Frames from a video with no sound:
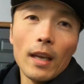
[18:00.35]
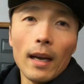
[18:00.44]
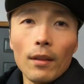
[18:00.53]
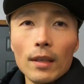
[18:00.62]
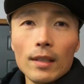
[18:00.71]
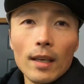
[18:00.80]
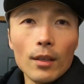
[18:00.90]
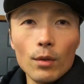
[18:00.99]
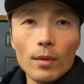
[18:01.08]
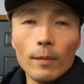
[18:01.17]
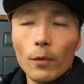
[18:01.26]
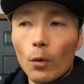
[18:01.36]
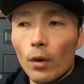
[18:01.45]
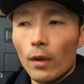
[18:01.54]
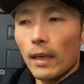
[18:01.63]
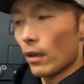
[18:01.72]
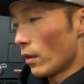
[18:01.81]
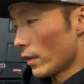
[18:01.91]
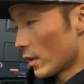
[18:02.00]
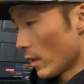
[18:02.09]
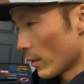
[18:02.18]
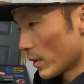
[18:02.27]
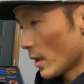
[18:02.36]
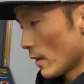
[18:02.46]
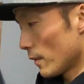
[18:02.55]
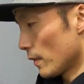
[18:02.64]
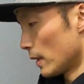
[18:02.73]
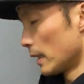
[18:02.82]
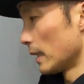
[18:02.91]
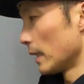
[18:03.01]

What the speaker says: are the kind of things I use them for, and all this other stuff.